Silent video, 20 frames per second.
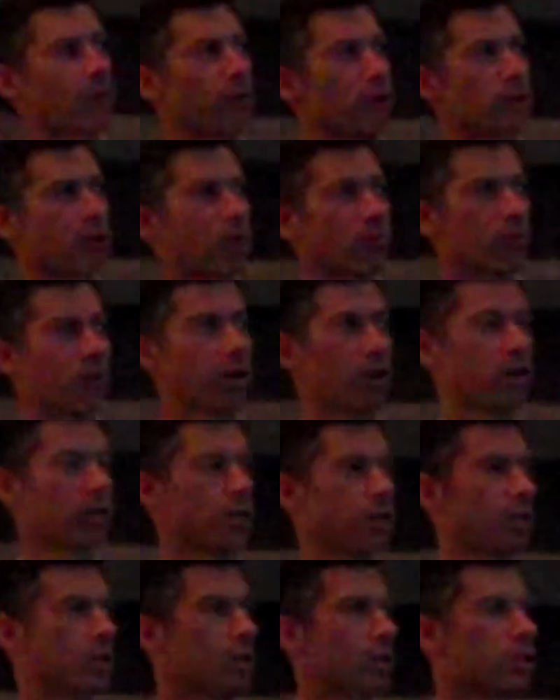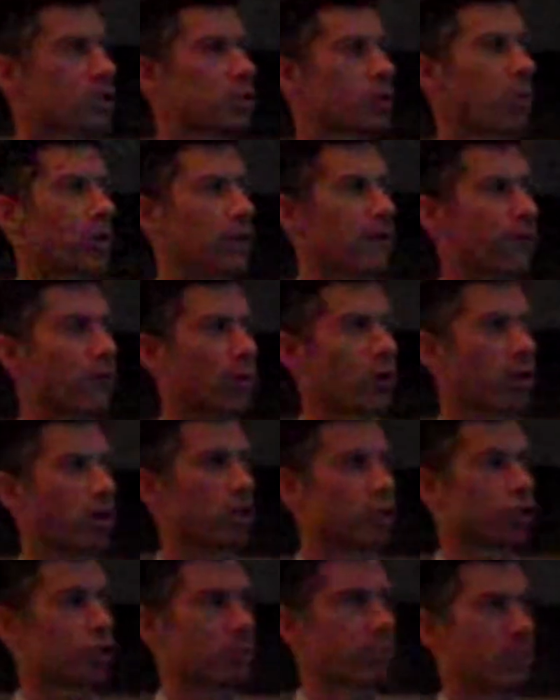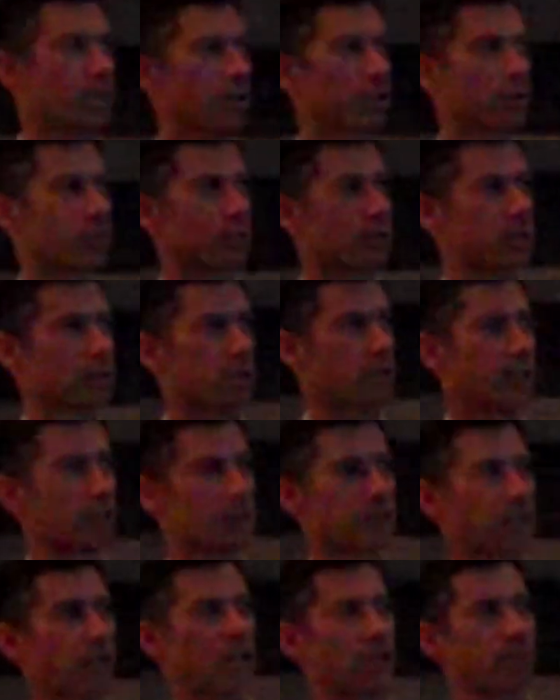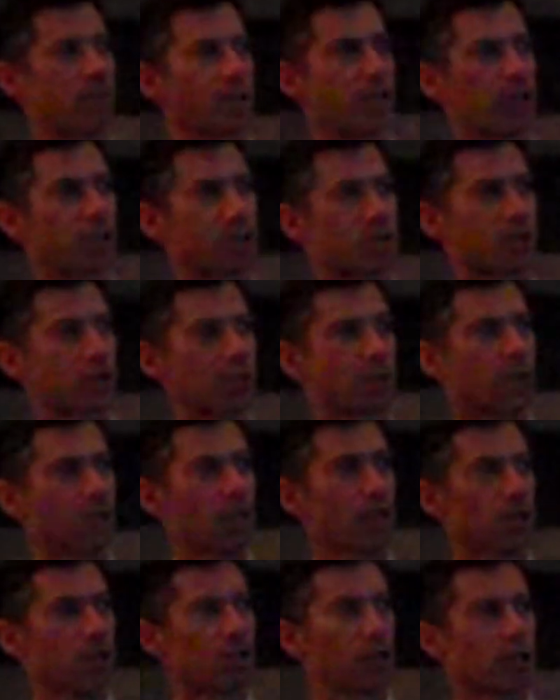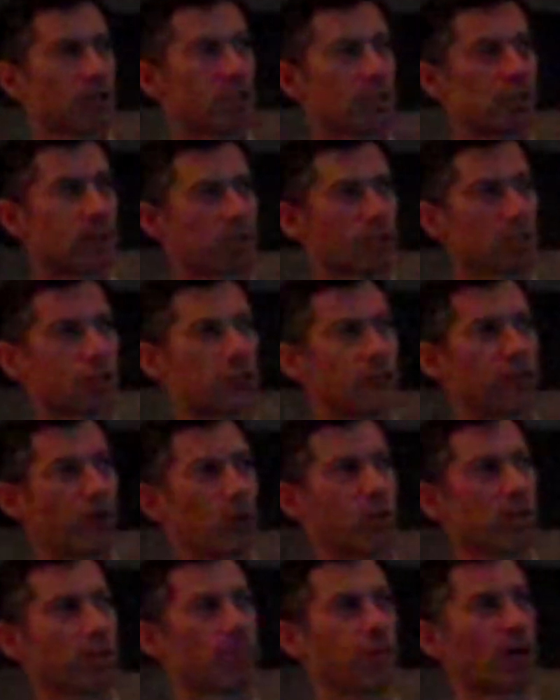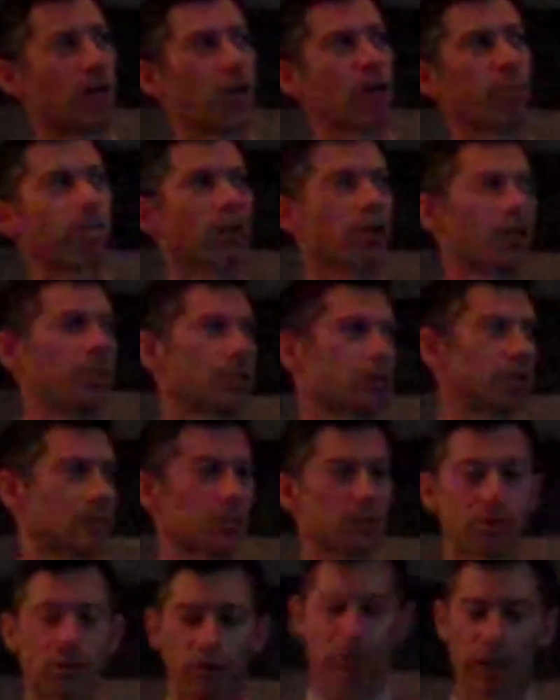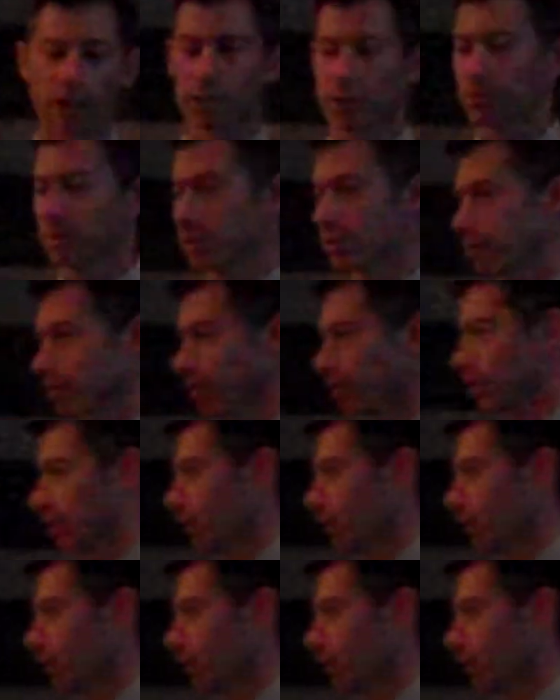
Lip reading: If you can run 2,400 meters in 10 minutes, that's 640-mile pace. Don't ask me to do with the